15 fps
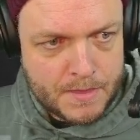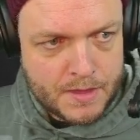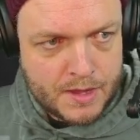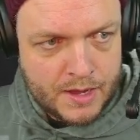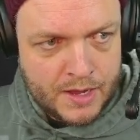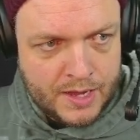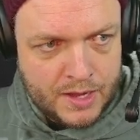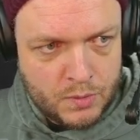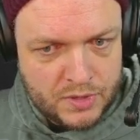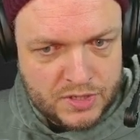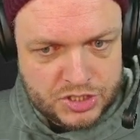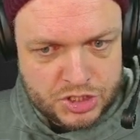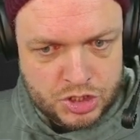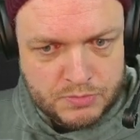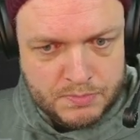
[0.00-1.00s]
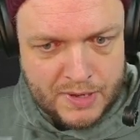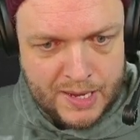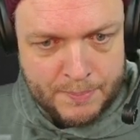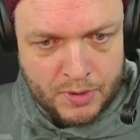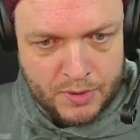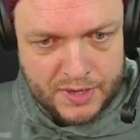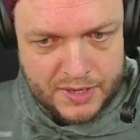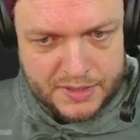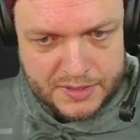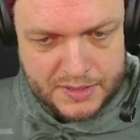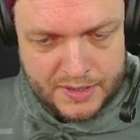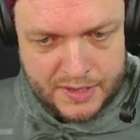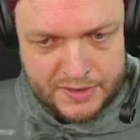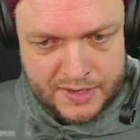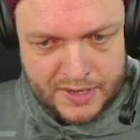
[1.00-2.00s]
I will shoot my opponent,
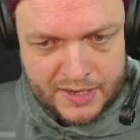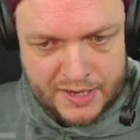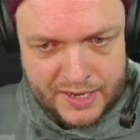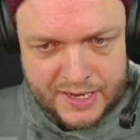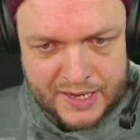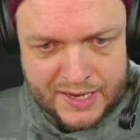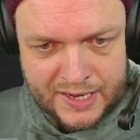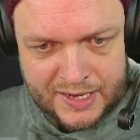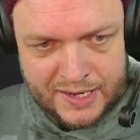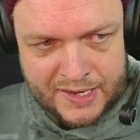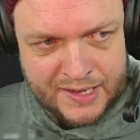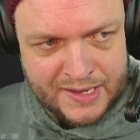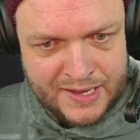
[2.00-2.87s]
and then I can kind of